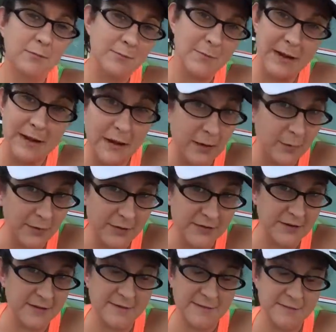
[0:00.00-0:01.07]
making a
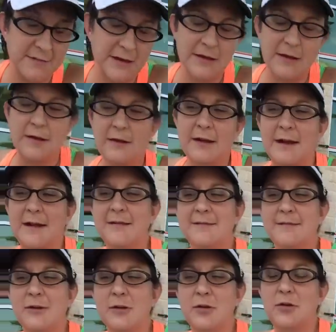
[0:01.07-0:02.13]
purchase. Okay,
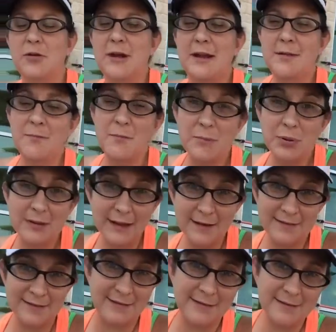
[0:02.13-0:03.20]
so in
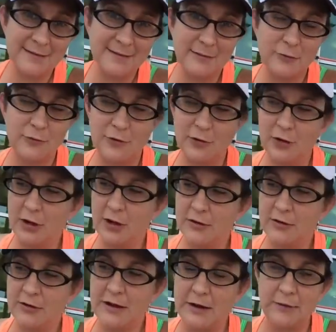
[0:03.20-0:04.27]
Plexus or
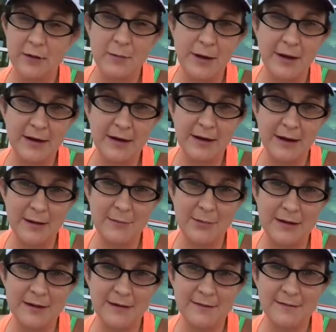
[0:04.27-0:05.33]
other network marketing
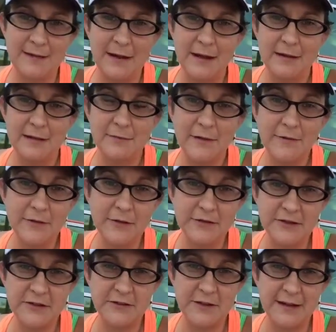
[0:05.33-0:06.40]
companies, the revenue
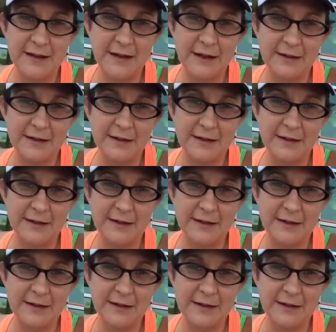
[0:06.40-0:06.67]
generating